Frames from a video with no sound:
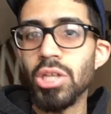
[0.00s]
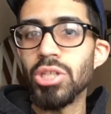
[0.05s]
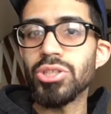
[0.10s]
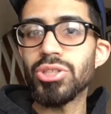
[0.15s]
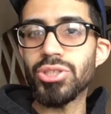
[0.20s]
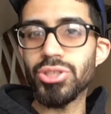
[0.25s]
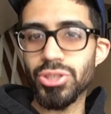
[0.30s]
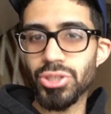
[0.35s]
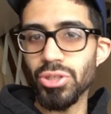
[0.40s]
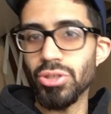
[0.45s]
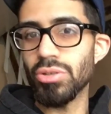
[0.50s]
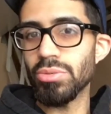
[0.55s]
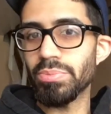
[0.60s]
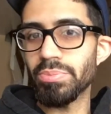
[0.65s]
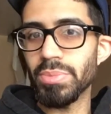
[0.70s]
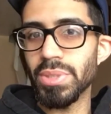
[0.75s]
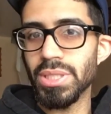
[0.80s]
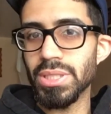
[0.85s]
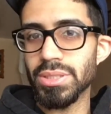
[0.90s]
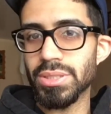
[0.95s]
shoot
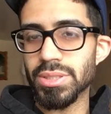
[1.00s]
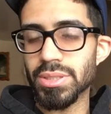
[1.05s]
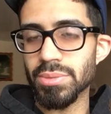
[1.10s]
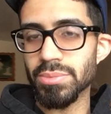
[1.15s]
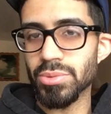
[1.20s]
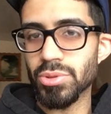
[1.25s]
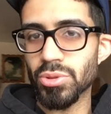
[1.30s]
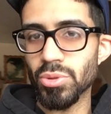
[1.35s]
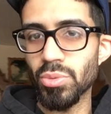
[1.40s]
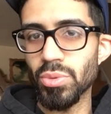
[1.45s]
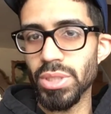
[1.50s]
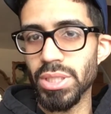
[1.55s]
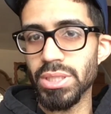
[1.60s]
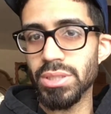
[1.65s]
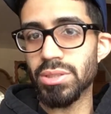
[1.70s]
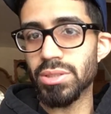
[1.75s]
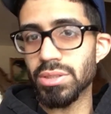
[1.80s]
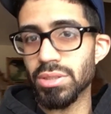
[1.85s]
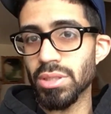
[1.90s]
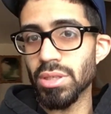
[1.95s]
me some
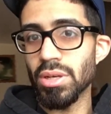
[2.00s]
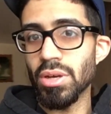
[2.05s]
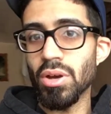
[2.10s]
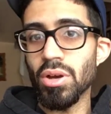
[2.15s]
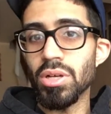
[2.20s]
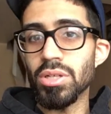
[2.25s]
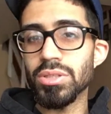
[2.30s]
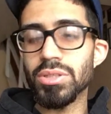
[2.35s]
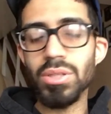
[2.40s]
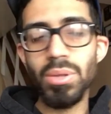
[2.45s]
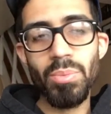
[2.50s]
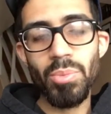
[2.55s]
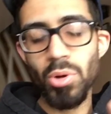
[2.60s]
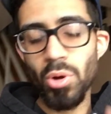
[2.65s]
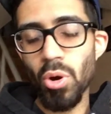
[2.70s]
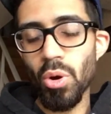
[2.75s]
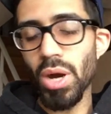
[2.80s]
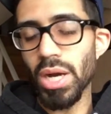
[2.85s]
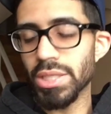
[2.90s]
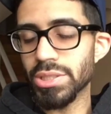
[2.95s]
tweets, some
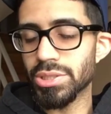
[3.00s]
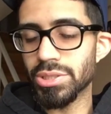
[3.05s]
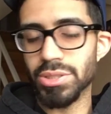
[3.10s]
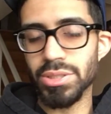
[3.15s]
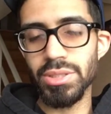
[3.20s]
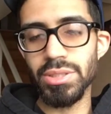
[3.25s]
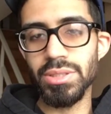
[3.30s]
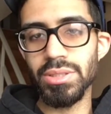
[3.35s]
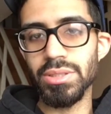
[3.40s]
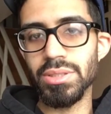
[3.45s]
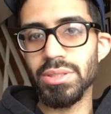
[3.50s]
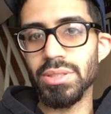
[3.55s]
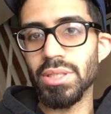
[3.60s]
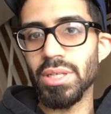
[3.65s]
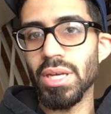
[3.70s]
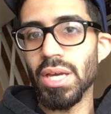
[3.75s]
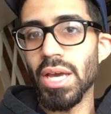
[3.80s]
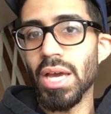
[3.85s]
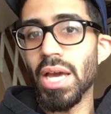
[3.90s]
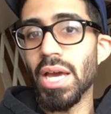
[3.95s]
questions,
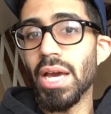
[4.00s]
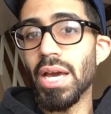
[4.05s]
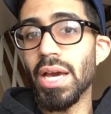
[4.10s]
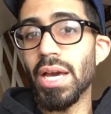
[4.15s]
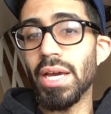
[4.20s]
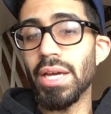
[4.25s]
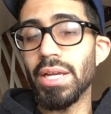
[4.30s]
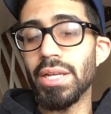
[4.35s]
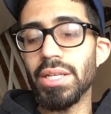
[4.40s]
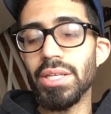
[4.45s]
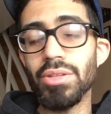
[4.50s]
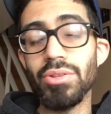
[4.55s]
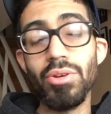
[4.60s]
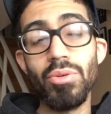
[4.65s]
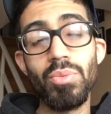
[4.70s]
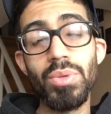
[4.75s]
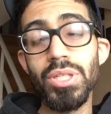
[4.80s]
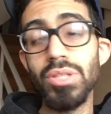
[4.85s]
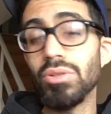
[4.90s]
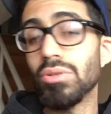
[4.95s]
and either
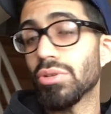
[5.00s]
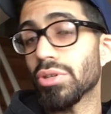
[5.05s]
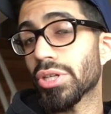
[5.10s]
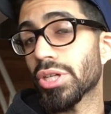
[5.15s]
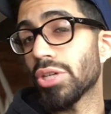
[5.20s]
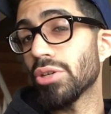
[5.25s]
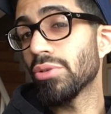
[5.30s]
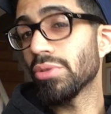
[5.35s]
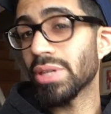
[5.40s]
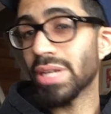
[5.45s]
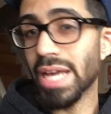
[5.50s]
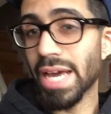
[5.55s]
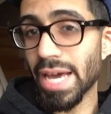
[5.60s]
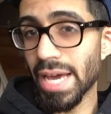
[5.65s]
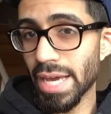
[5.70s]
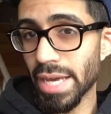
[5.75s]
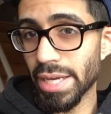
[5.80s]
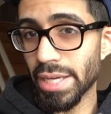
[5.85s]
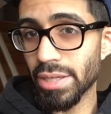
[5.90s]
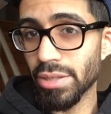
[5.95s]
we do a Q and
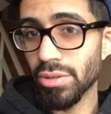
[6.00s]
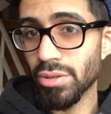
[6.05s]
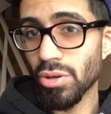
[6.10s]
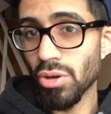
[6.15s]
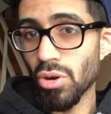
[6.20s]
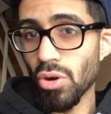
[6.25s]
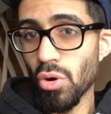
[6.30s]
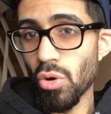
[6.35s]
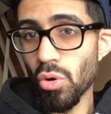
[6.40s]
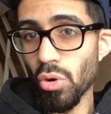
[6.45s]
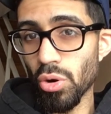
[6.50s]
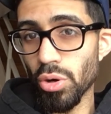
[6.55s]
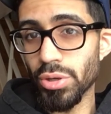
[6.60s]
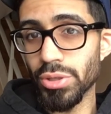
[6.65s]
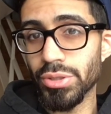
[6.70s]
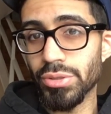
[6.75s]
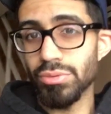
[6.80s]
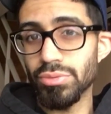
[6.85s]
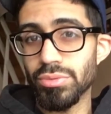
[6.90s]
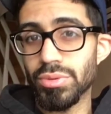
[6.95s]
A or
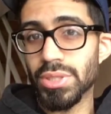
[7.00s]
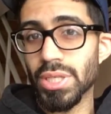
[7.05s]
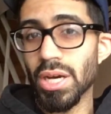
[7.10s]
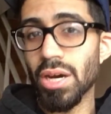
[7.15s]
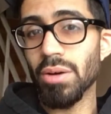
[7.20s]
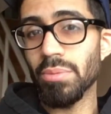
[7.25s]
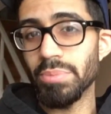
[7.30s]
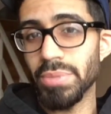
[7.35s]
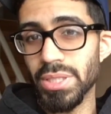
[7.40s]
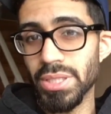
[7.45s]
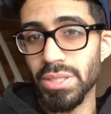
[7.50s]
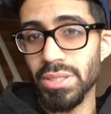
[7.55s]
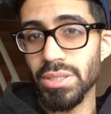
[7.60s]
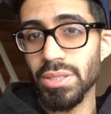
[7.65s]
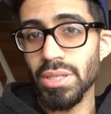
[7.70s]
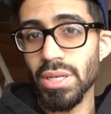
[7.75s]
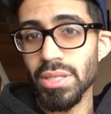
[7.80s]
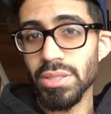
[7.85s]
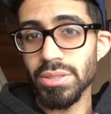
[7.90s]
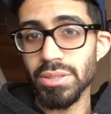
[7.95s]
you tell
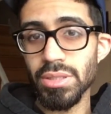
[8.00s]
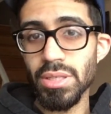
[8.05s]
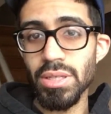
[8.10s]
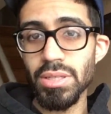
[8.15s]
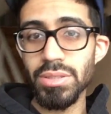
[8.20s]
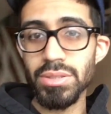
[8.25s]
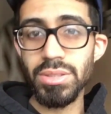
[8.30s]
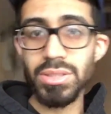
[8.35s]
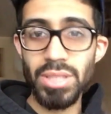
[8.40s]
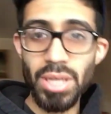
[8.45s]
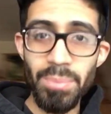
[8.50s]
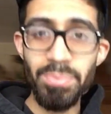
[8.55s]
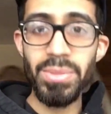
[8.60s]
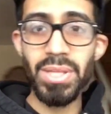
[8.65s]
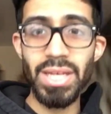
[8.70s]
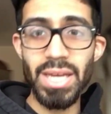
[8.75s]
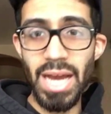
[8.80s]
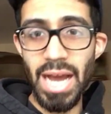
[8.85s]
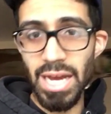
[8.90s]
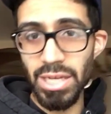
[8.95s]
me
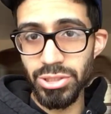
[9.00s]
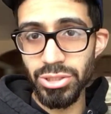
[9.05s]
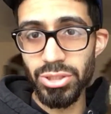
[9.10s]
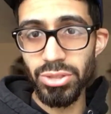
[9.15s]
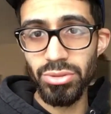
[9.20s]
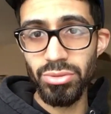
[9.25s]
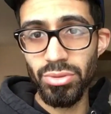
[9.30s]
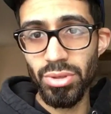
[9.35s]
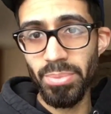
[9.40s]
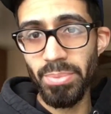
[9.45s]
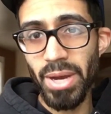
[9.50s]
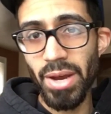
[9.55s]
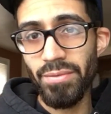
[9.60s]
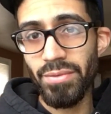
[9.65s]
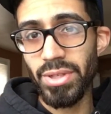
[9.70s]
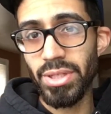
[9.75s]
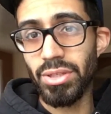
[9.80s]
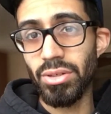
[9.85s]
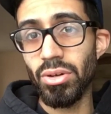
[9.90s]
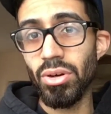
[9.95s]
something I should do in my
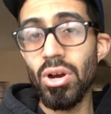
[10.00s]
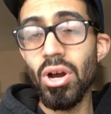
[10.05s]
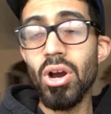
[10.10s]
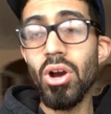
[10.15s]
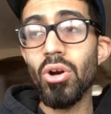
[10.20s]
video.